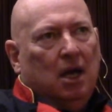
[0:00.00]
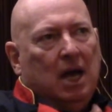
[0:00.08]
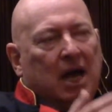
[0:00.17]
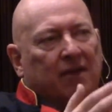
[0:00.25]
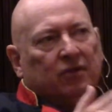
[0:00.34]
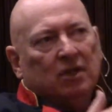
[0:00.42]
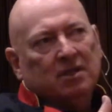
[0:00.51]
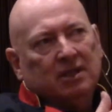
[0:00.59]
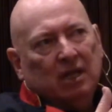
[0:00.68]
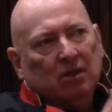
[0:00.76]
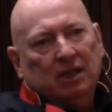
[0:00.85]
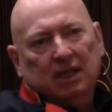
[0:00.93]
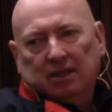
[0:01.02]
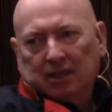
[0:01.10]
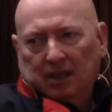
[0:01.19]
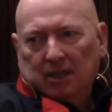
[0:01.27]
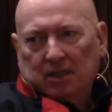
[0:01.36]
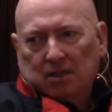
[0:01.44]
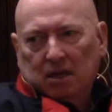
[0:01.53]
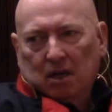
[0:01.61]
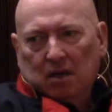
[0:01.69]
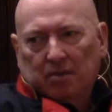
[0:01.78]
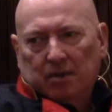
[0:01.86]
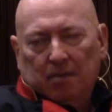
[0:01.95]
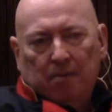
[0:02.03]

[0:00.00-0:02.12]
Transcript: After I started Caterina's Club,